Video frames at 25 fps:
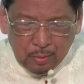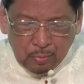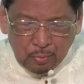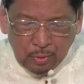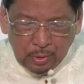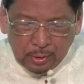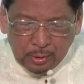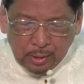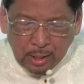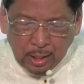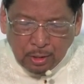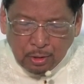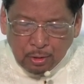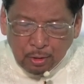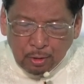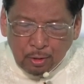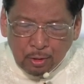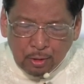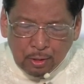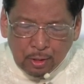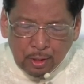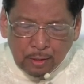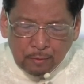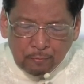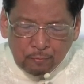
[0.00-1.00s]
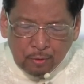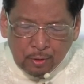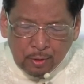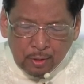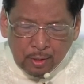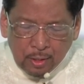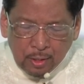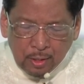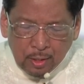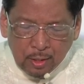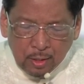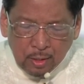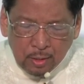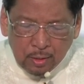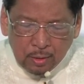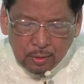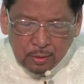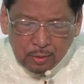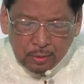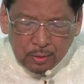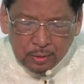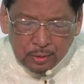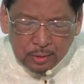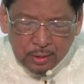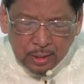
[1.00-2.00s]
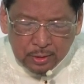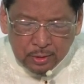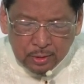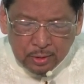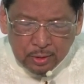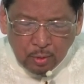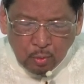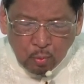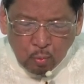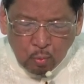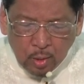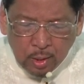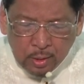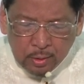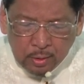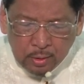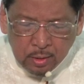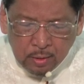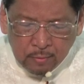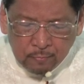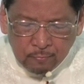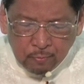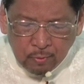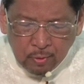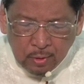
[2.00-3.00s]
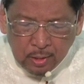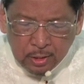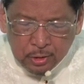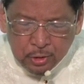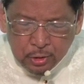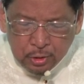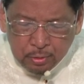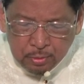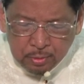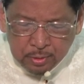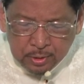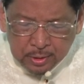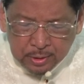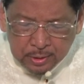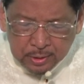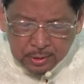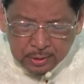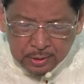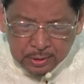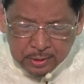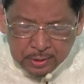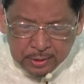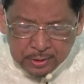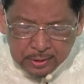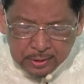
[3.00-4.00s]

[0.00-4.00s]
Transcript: We thank you, Lord, for such a wonderful assurance.